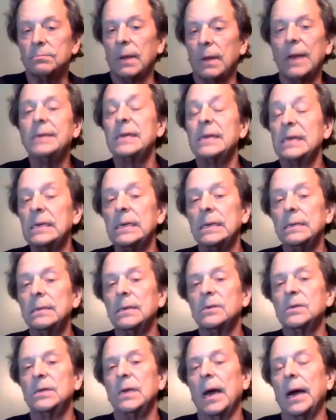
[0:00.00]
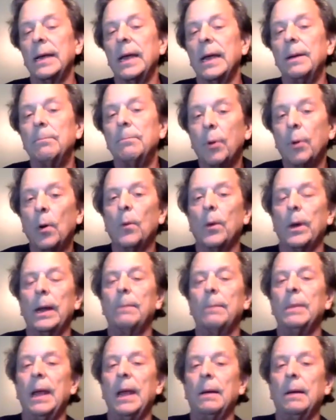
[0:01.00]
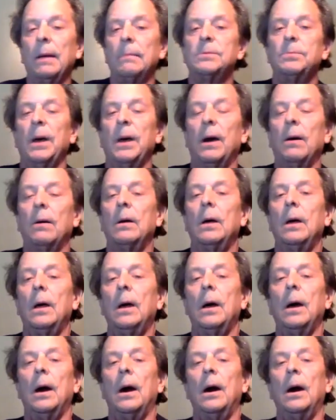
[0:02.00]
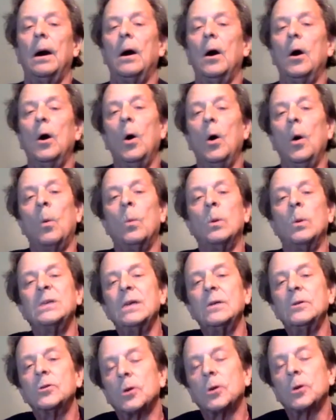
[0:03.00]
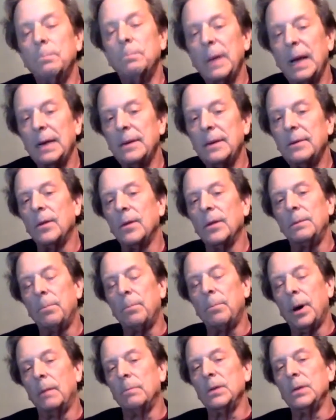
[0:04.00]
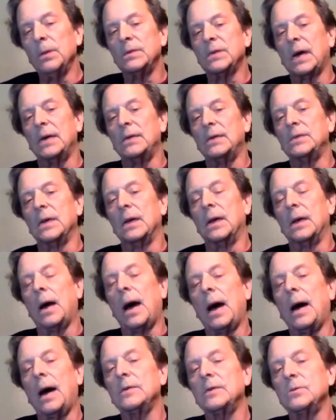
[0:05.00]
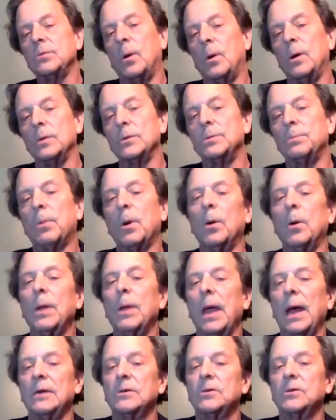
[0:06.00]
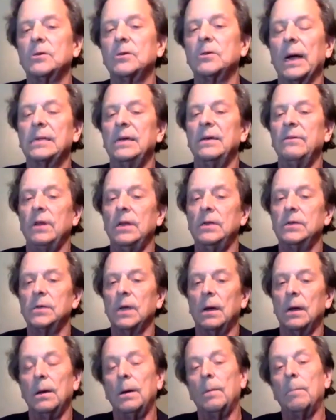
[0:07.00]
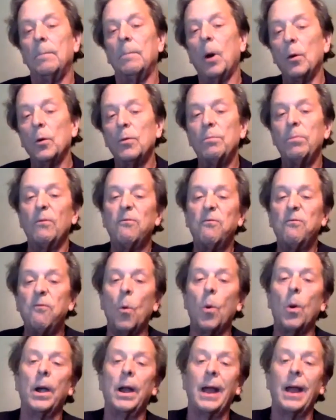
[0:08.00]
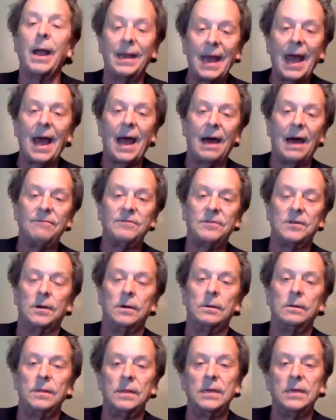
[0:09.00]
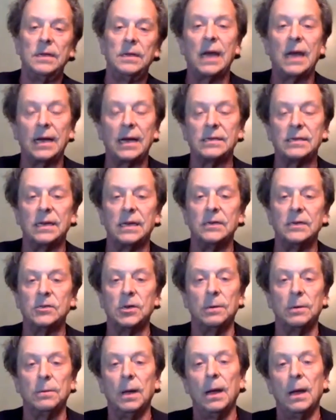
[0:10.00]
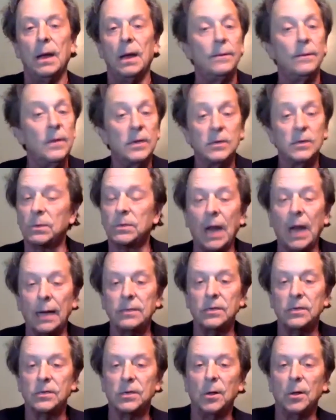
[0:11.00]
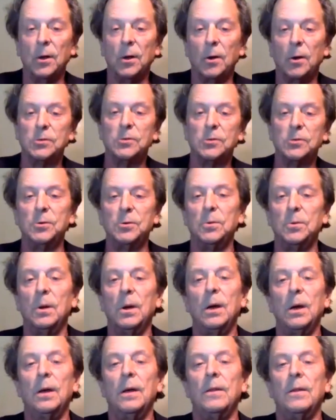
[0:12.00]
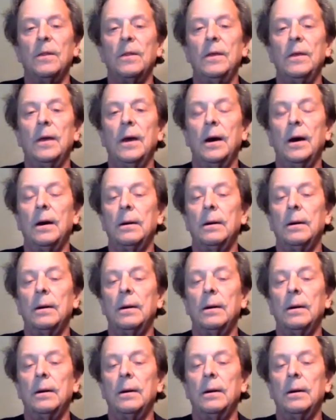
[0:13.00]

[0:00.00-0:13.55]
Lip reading: entity, the CIA program, AMSPELL, was instrumental in publicizing Oswald's pro-Castro activities both before and after the assassination. This was not disclosed to the